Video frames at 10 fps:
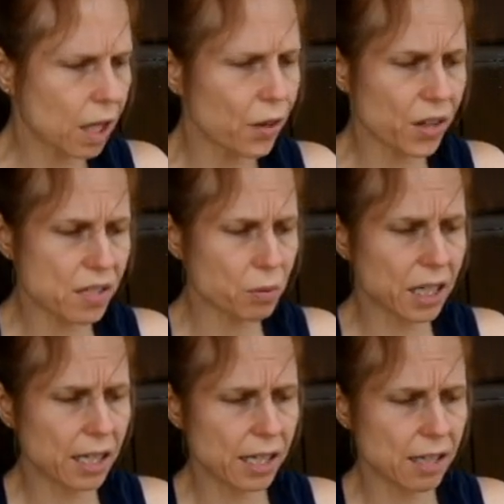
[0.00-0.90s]
this
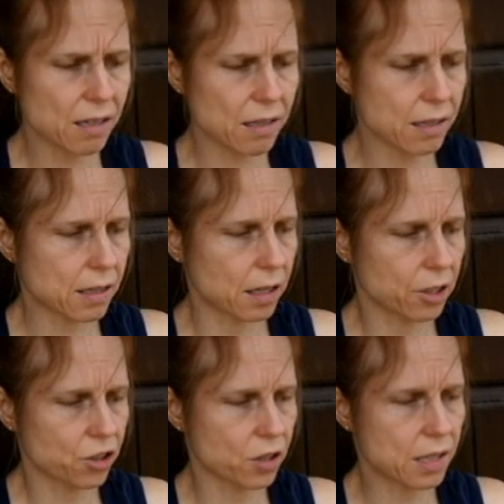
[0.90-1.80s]
one is, I
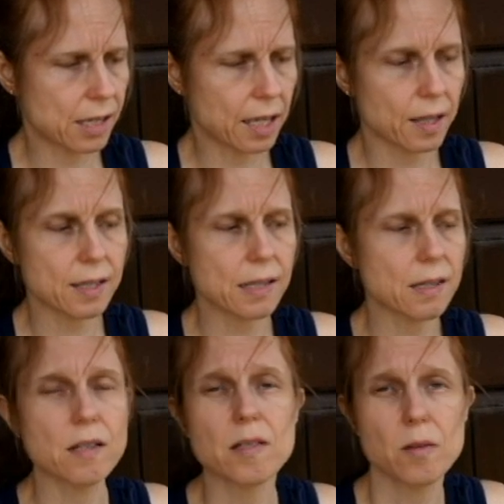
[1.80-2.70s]
should say, this is
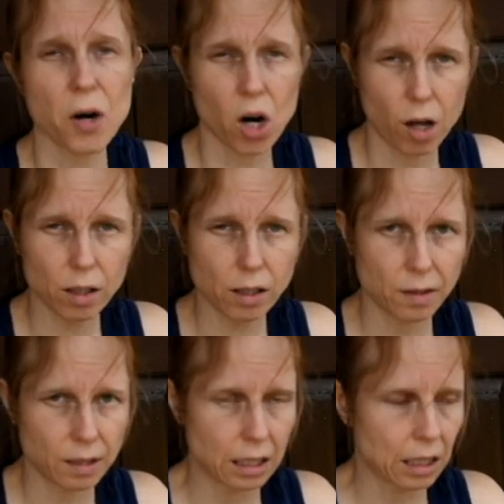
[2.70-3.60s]
the small.
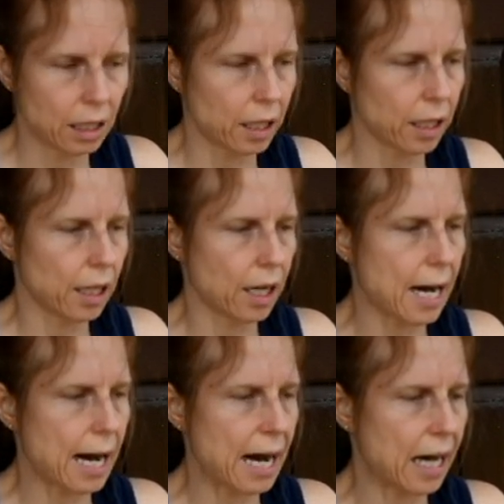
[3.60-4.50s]

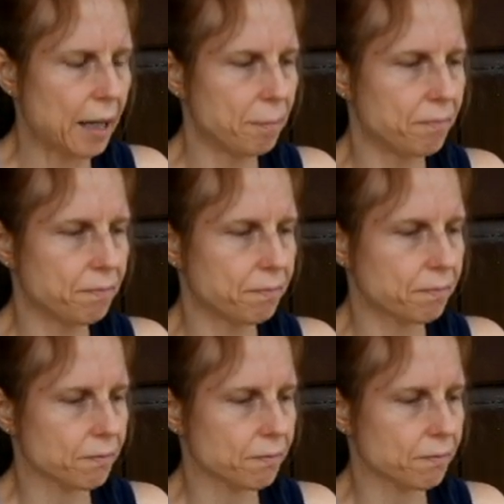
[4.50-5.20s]
I'm